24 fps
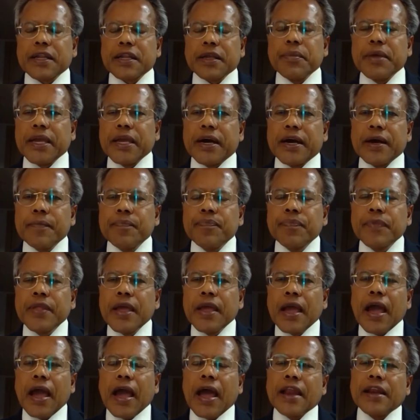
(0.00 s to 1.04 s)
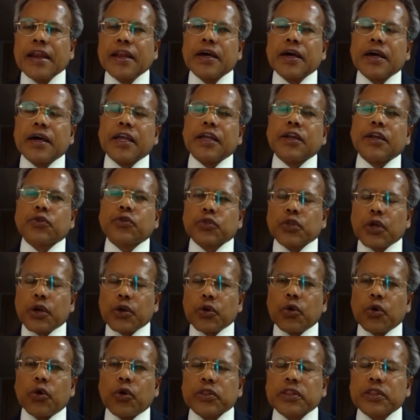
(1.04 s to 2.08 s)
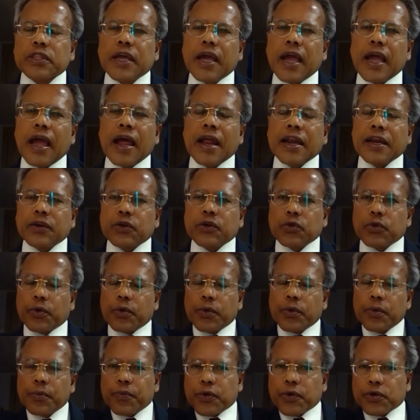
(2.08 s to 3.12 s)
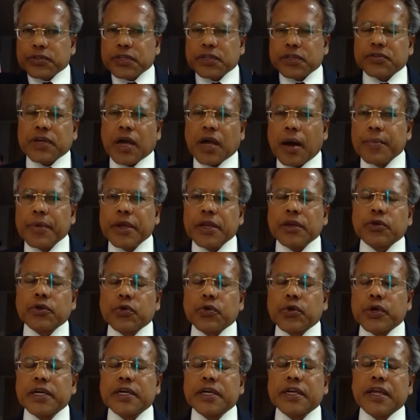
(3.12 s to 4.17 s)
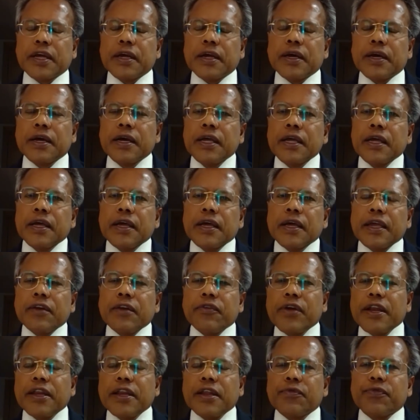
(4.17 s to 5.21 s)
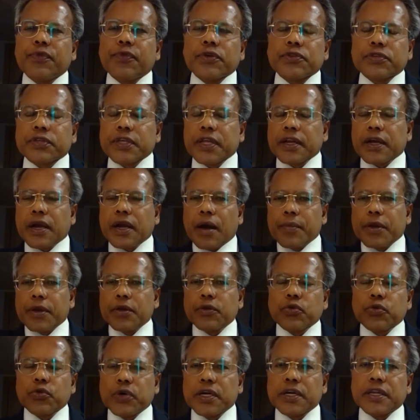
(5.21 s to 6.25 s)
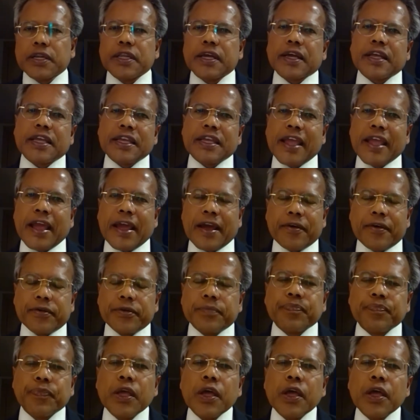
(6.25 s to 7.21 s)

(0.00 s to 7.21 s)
Crimea and into the north and to forces coming toward the invading force in coming toward the Kiev.